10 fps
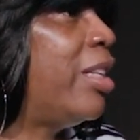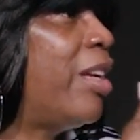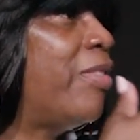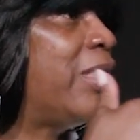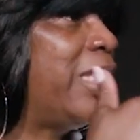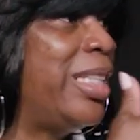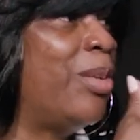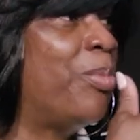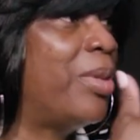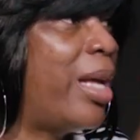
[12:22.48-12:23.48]
never seen
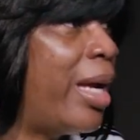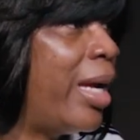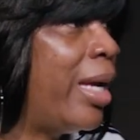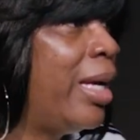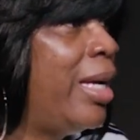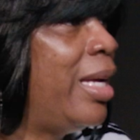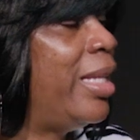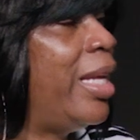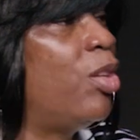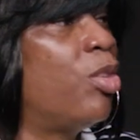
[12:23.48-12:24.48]
them play,
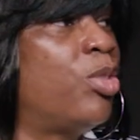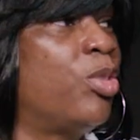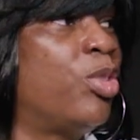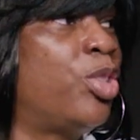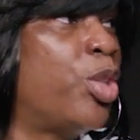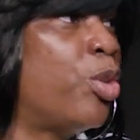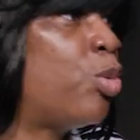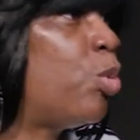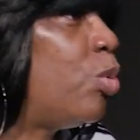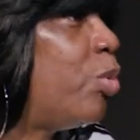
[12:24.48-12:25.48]
they looked to the Cheryl
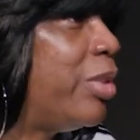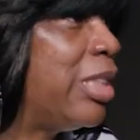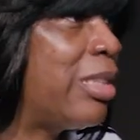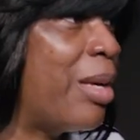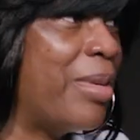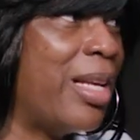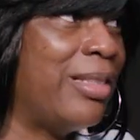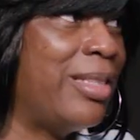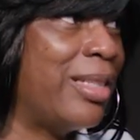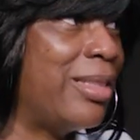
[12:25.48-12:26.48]
Suits, who was just coming out
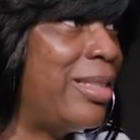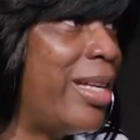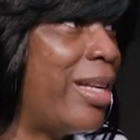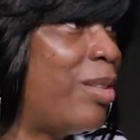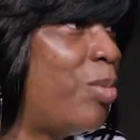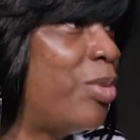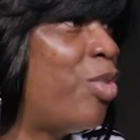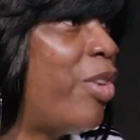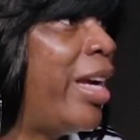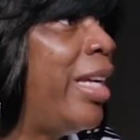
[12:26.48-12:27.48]
of Texas Tech, who was
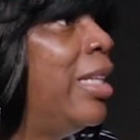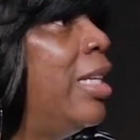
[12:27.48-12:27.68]
great,